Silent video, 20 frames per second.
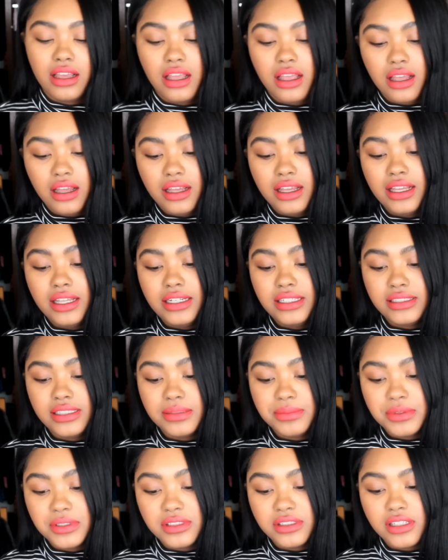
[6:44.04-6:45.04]
Uh, any
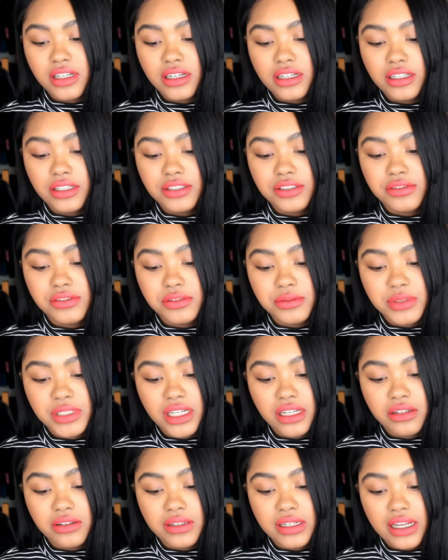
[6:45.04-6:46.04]
tips on starting a YouTube
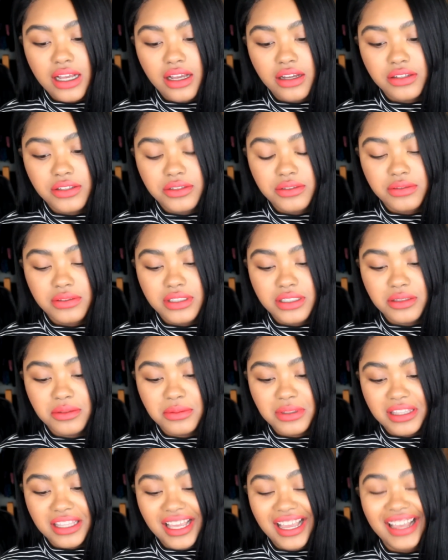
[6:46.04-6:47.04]
channel and how do you deal
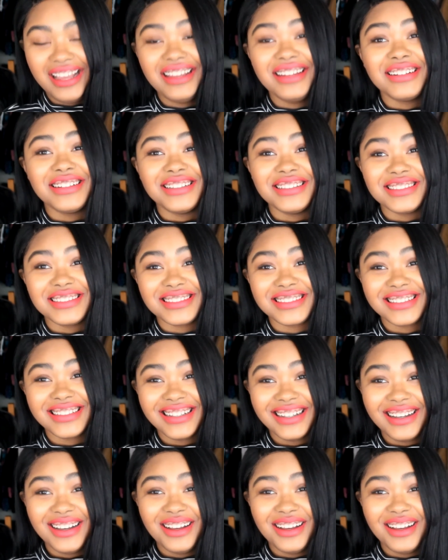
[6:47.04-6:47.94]
with haters?